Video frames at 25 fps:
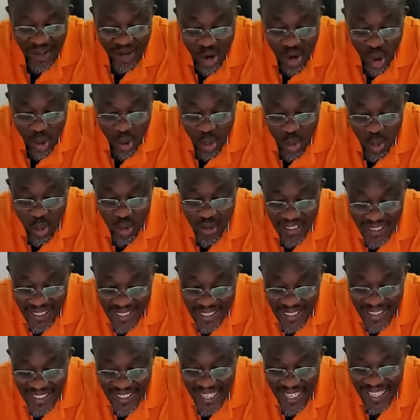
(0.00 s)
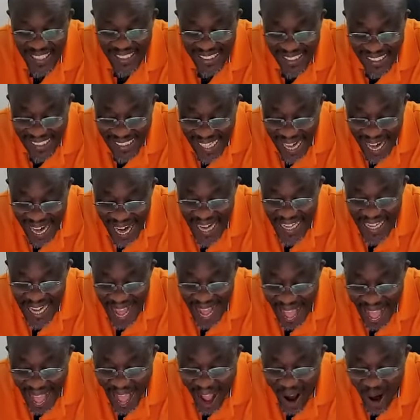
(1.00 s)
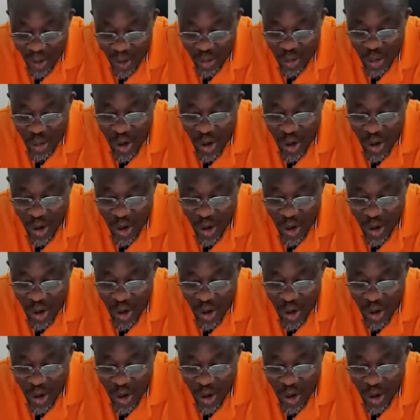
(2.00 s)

your good deed shine out